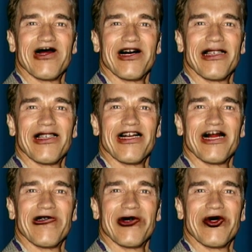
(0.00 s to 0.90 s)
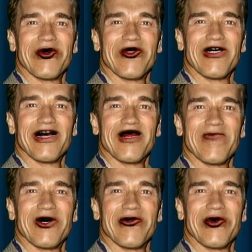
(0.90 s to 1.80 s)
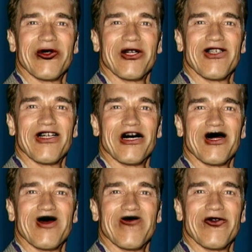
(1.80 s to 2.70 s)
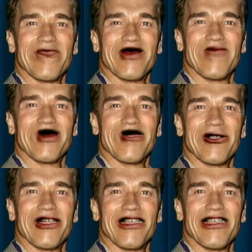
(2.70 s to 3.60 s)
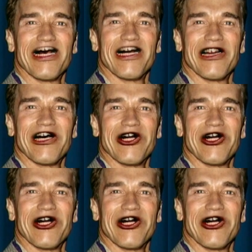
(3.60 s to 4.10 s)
and then I turned to the camera and took the cigar out of my mouth and said,